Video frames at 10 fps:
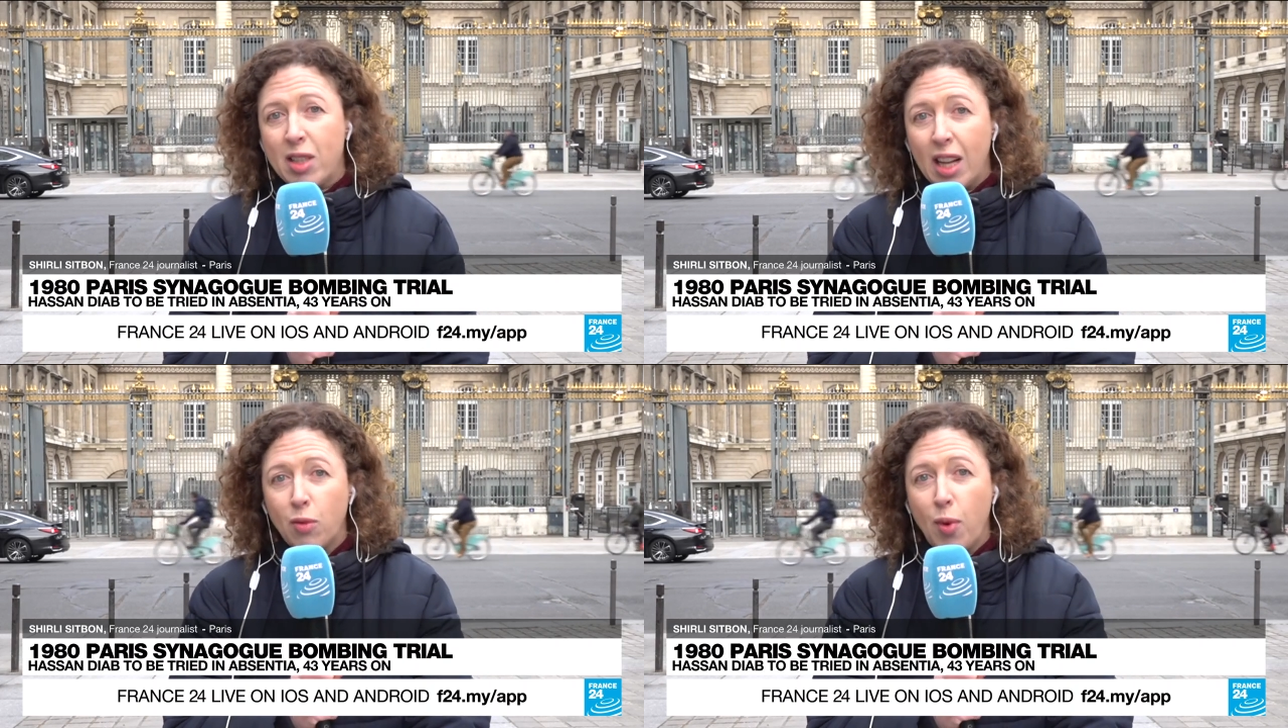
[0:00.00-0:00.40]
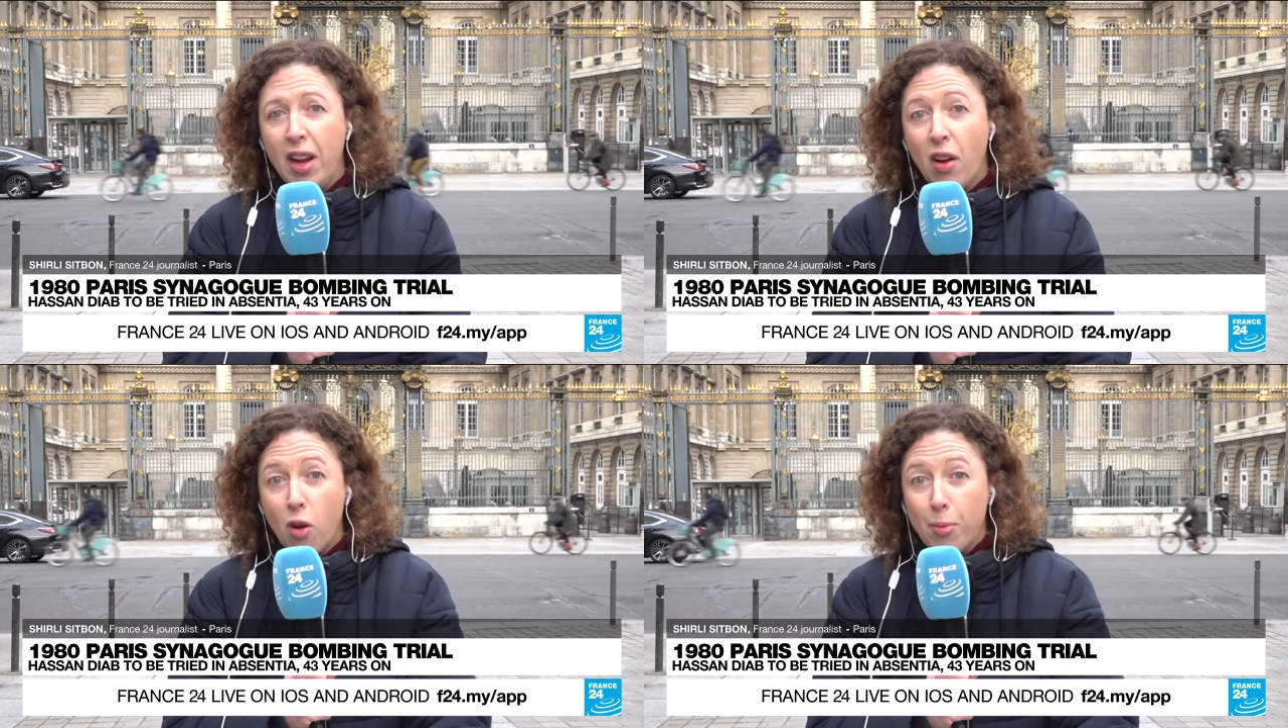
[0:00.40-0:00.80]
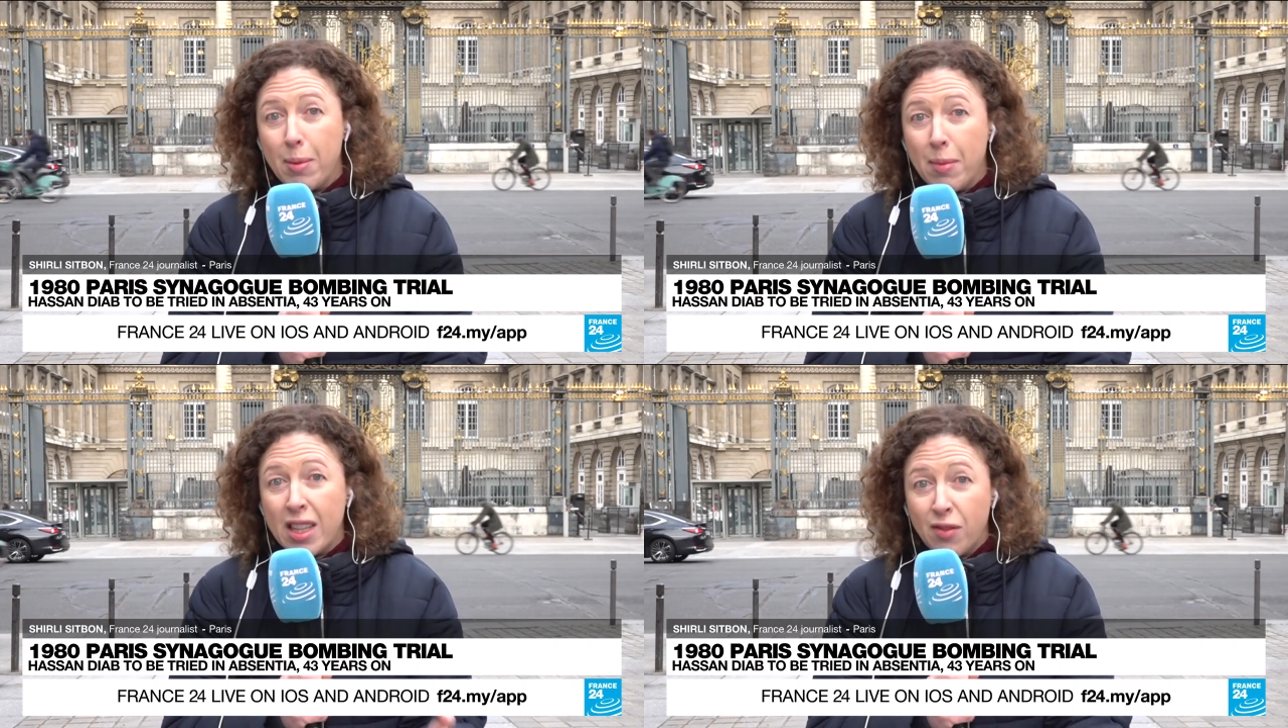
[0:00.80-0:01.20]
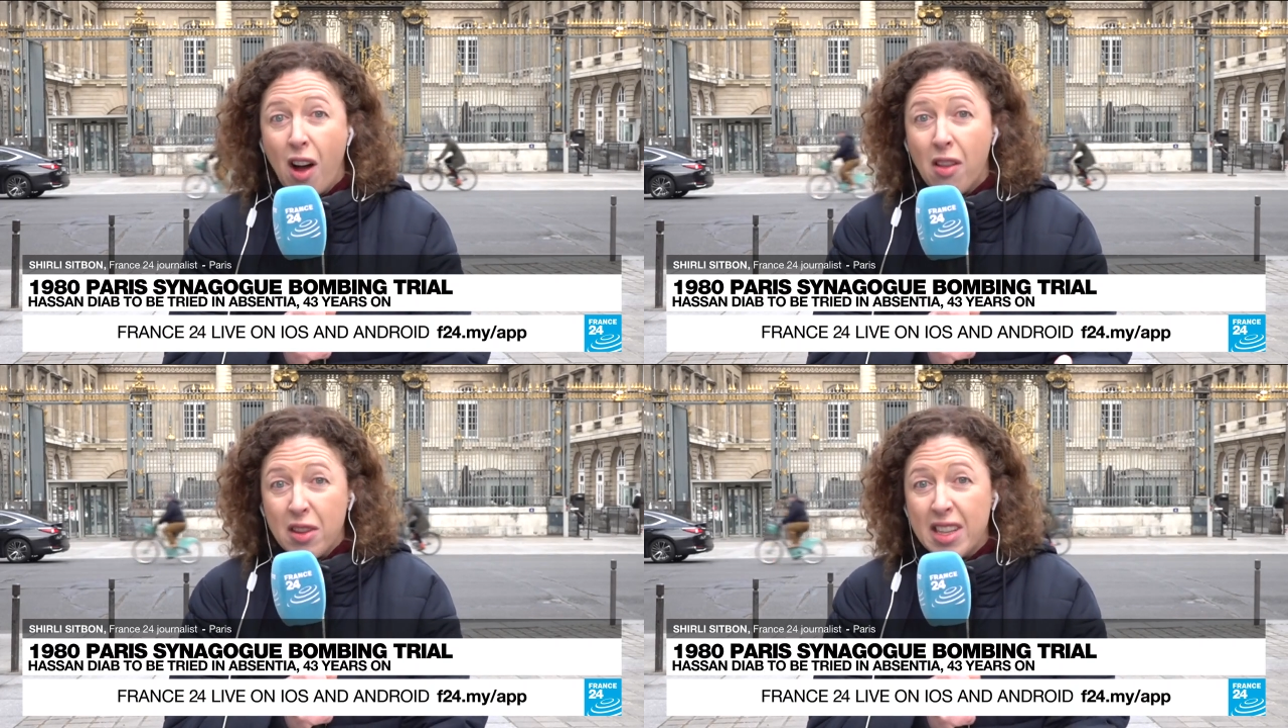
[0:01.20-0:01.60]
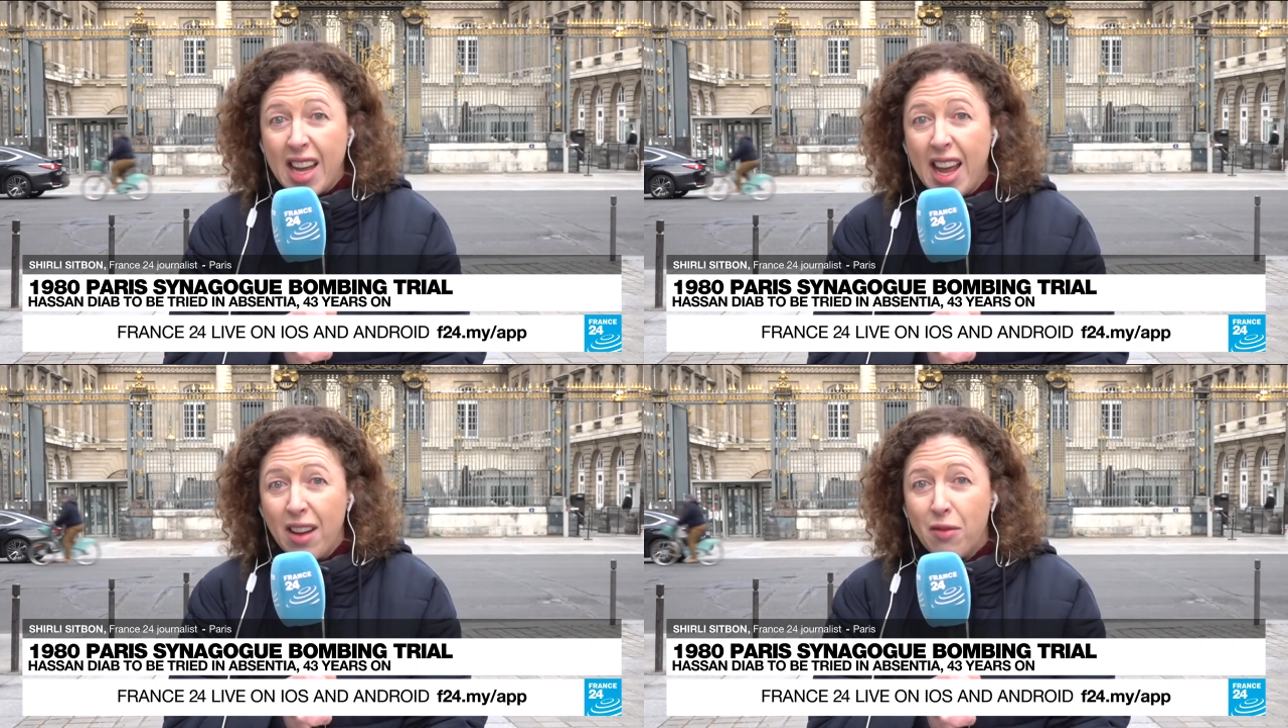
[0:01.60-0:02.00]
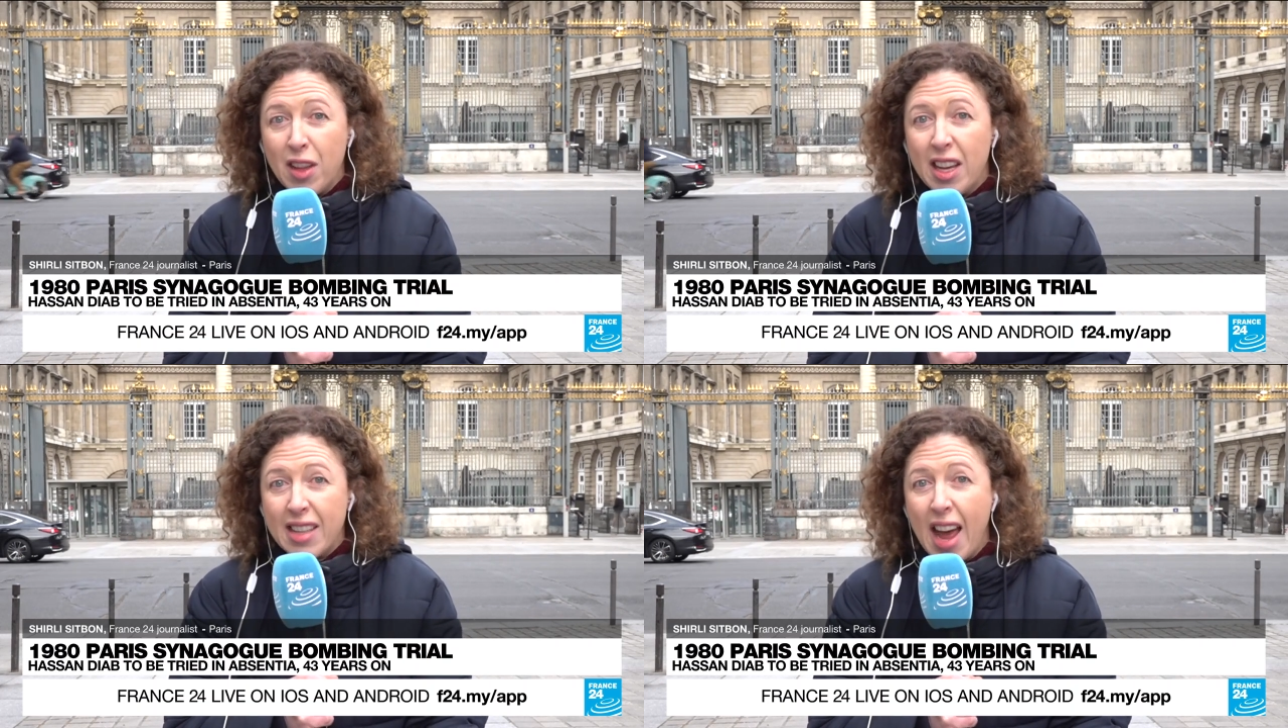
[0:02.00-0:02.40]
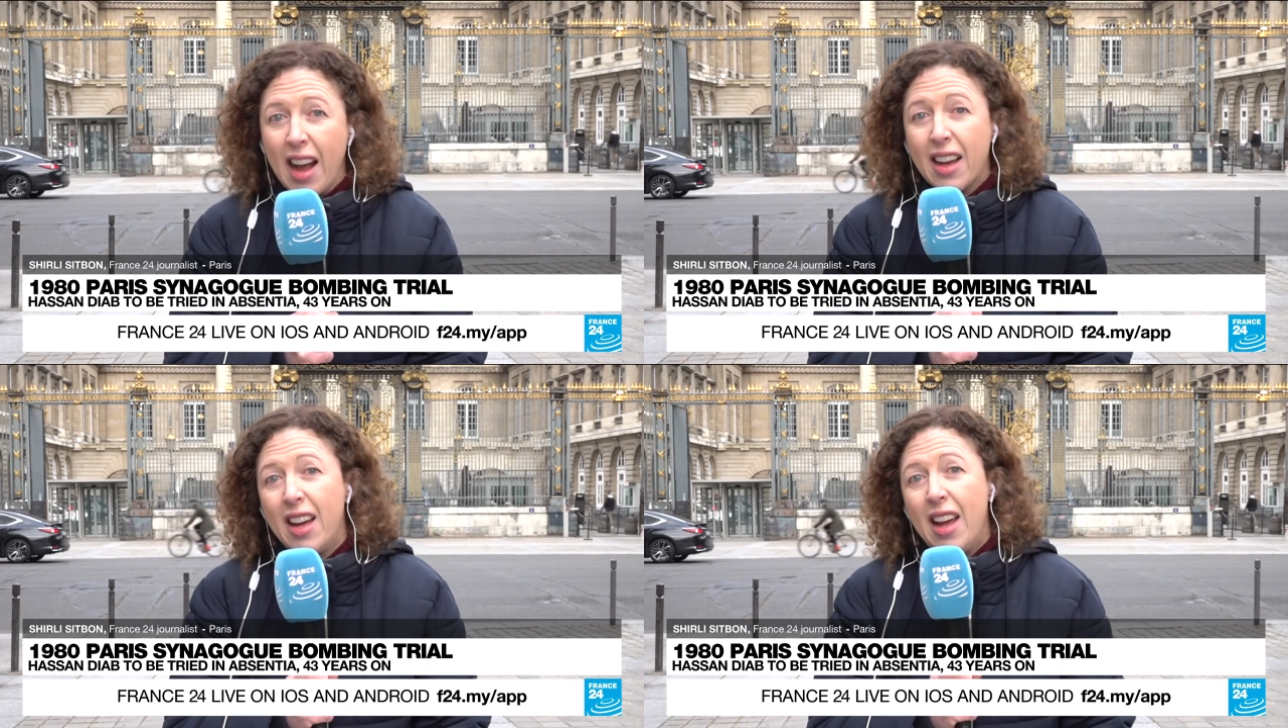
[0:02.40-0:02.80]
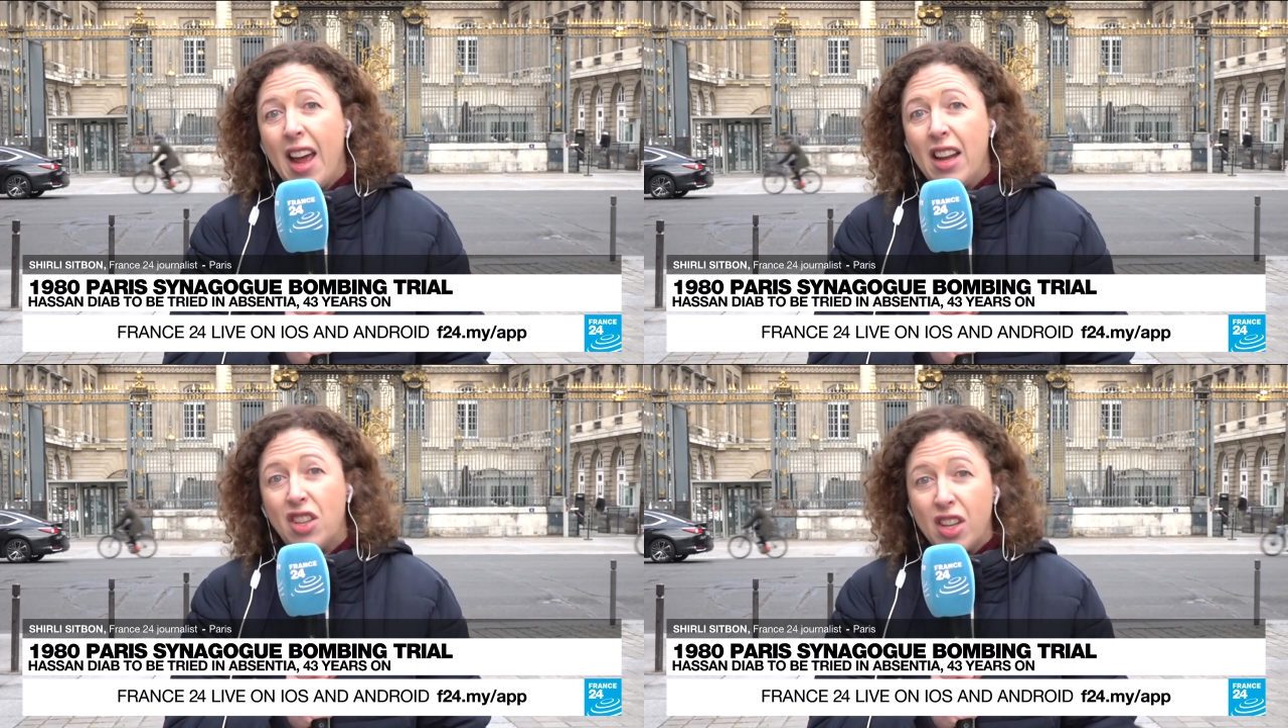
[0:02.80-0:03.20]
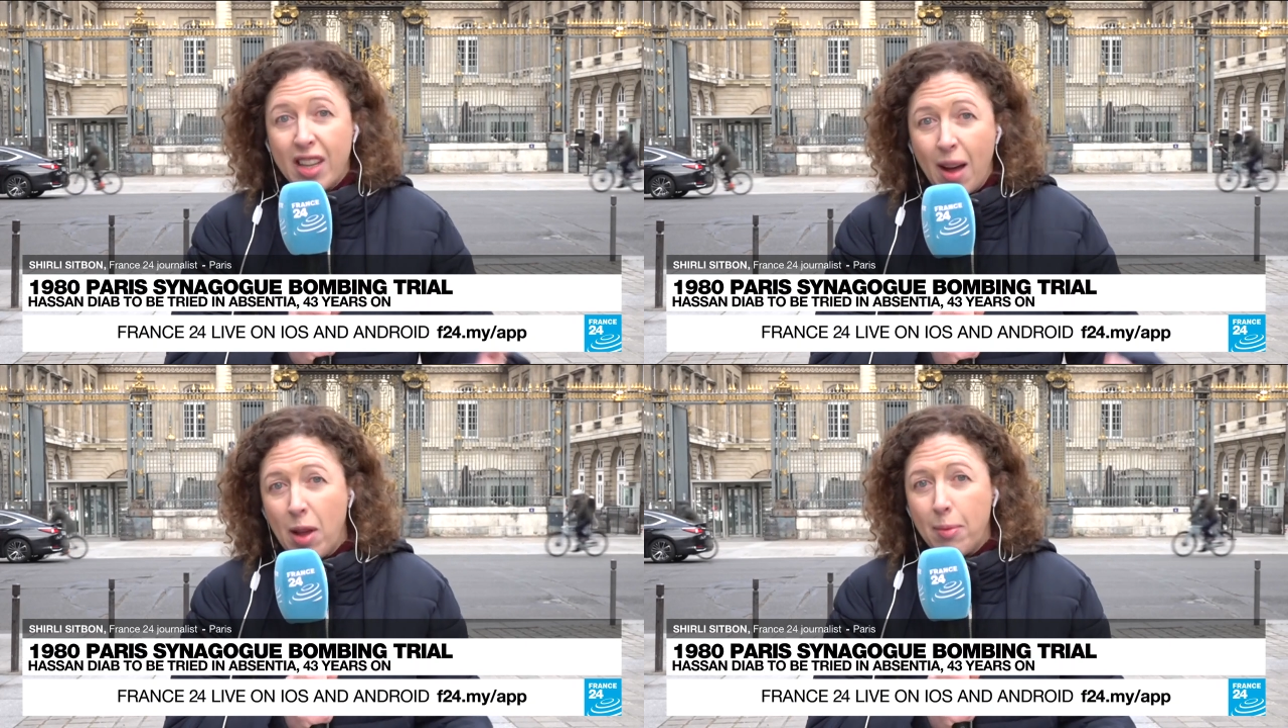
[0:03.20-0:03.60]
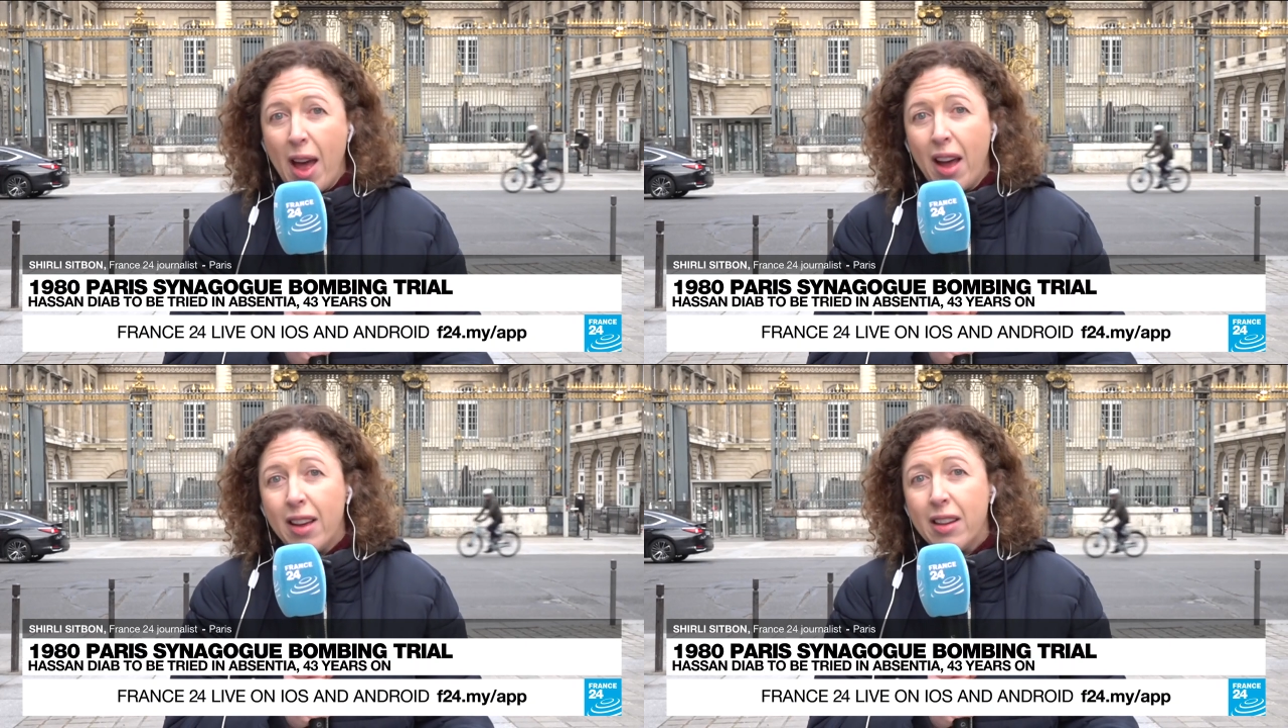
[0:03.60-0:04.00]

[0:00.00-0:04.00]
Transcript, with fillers: celebrating her bat mitzvah on the day of the attack, and she's coming back.